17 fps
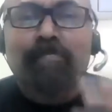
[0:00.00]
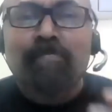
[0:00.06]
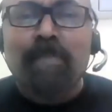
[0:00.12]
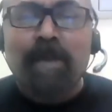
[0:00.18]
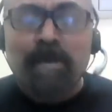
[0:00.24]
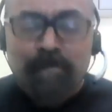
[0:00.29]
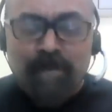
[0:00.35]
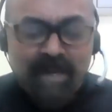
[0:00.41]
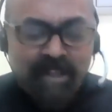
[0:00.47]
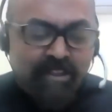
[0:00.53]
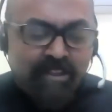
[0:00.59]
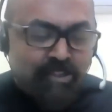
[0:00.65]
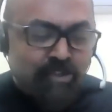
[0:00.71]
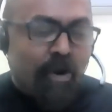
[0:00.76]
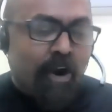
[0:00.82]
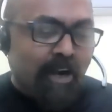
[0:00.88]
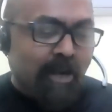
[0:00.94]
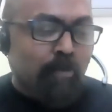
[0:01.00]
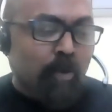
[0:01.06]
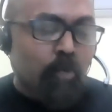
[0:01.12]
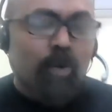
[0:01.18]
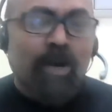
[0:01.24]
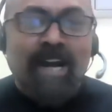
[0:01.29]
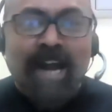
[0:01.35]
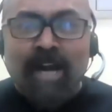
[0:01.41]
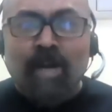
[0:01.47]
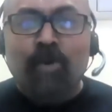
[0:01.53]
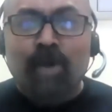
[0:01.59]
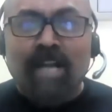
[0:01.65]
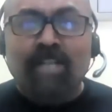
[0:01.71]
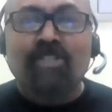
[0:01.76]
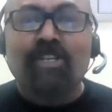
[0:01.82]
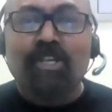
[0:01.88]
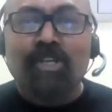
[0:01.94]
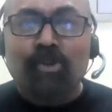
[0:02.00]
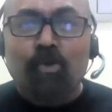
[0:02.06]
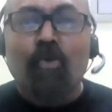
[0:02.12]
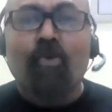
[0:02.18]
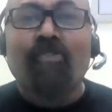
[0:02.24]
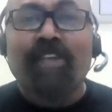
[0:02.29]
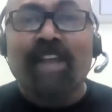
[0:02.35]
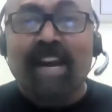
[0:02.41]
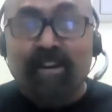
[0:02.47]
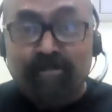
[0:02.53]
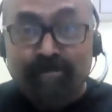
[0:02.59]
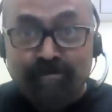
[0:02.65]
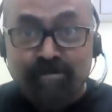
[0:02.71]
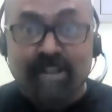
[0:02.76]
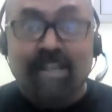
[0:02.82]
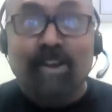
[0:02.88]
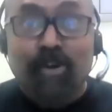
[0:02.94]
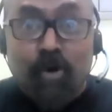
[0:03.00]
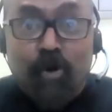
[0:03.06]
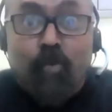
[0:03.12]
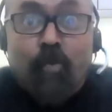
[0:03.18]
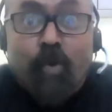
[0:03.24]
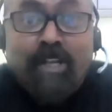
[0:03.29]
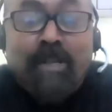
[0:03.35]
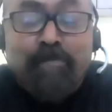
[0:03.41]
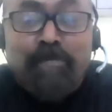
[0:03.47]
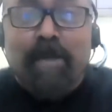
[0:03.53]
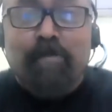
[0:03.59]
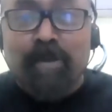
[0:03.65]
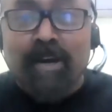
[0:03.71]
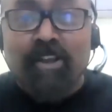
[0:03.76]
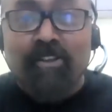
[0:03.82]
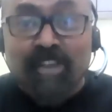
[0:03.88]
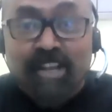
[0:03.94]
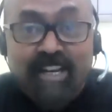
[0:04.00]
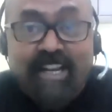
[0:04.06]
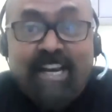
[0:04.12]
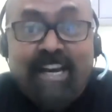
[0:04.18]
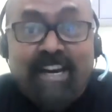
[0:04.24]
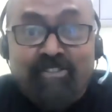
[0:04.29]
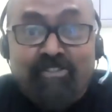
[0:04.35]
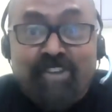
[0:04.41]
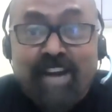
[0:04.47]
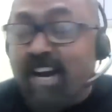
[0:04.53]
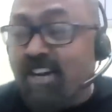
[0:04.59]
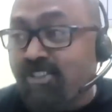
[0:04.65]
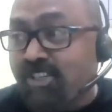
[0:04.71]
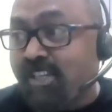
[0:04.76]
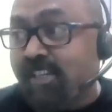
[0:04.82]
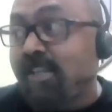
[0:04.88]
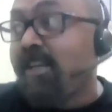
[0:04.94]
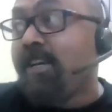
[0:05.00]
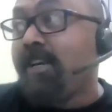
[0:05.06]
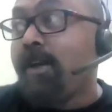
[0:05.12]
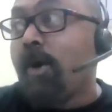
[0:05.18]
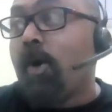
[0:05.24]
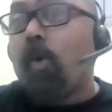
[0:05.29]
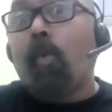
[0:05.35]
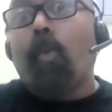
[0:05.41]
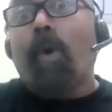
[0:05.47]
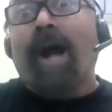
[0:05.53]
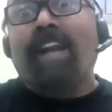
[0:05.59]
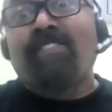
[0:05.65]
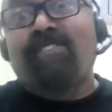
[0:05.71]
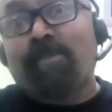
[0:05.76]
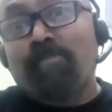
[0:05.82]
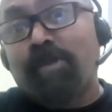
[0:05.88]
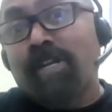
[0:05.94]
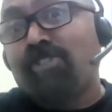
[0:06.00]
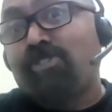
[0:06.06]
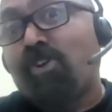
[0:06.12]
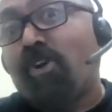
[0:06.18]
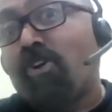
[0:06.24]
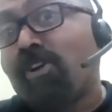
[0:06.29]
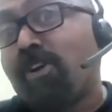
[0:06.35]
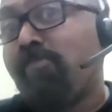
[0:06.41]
people in the slot number 1 had to actually go there and figure out what the paper is and create a strategy, while somebody in slot